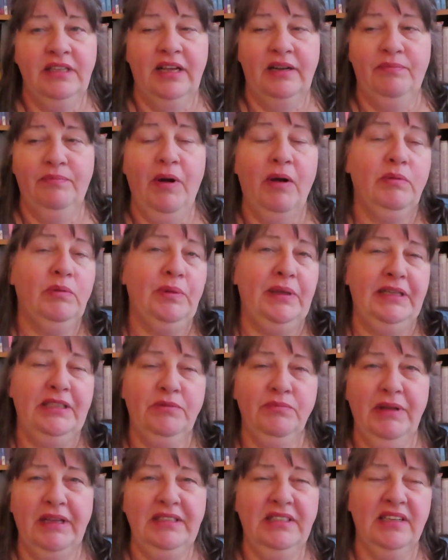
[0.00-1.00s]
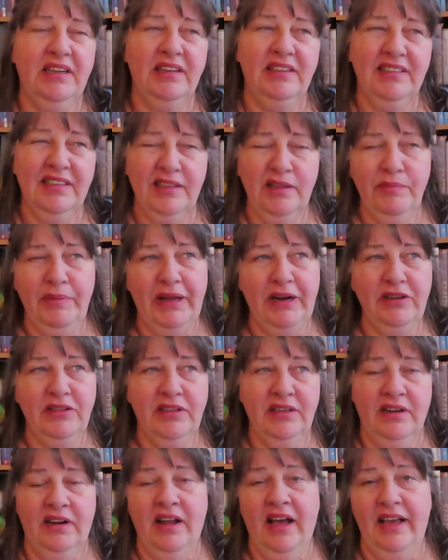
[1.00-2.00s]
It probably explains it a little better
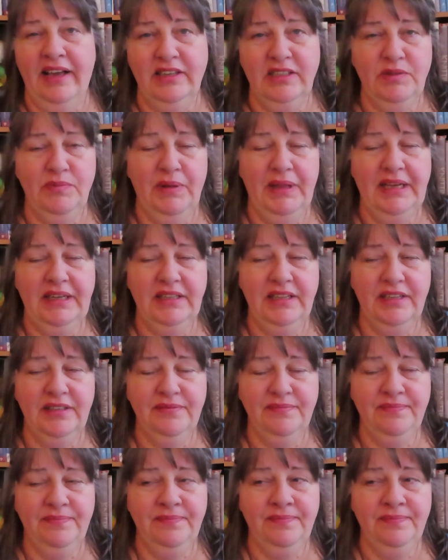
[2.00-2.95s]
than I explained it.